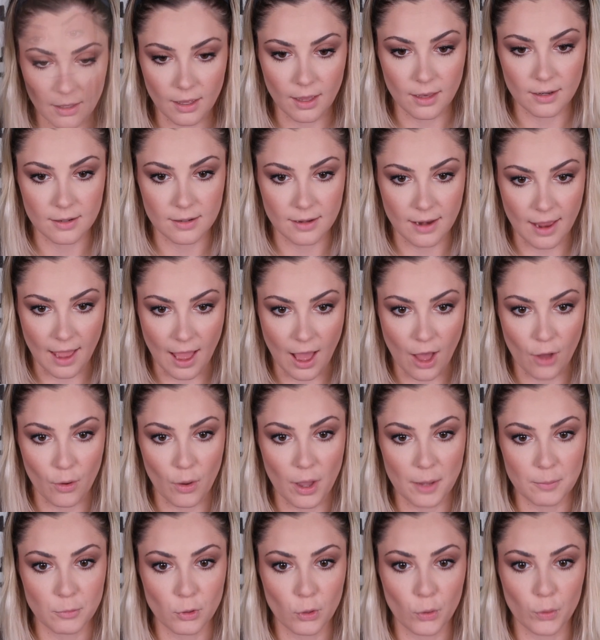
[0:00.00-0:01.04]
And now
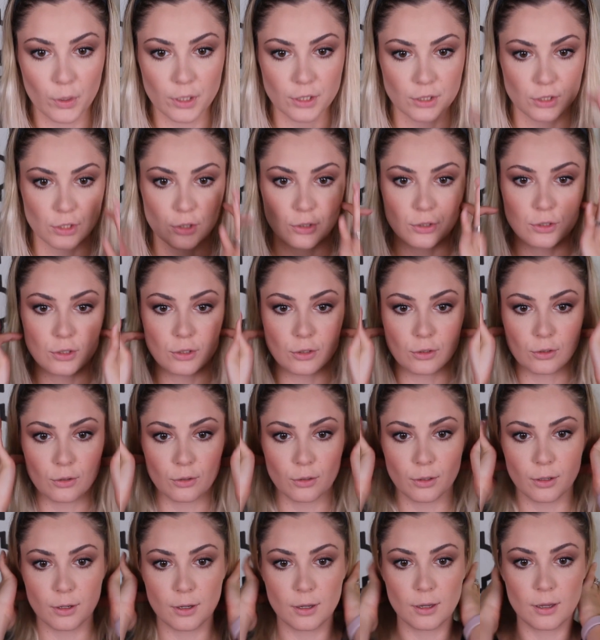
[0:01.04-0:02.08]
I'm going to
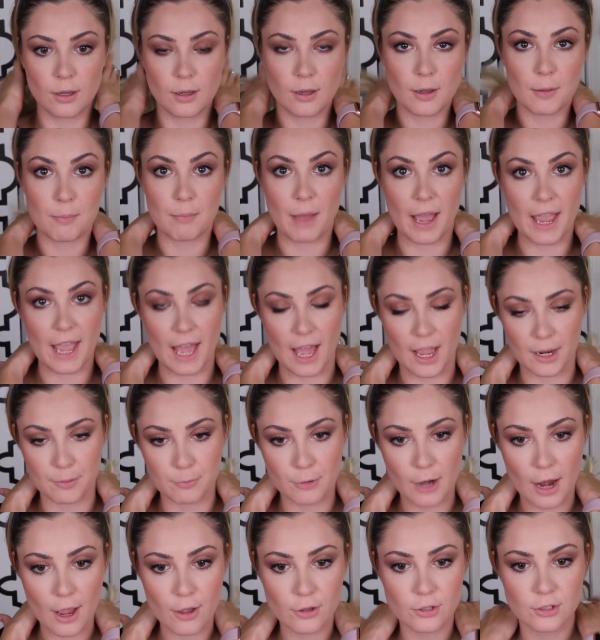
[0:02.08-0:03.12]
do my
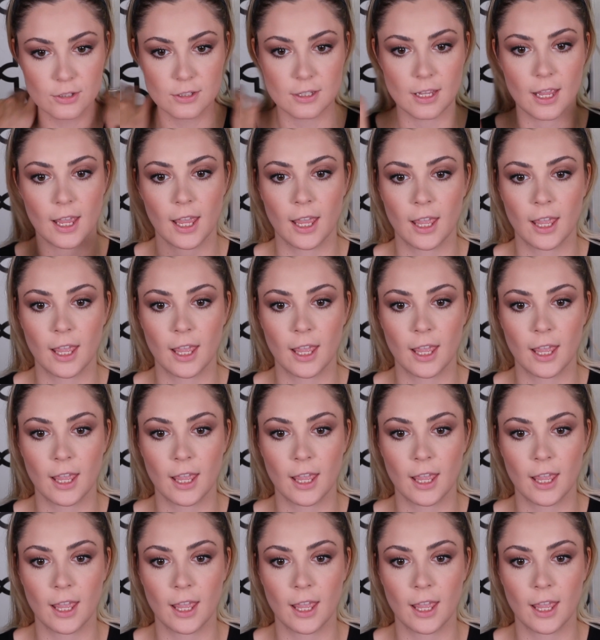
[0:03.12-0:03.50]
eyebrows,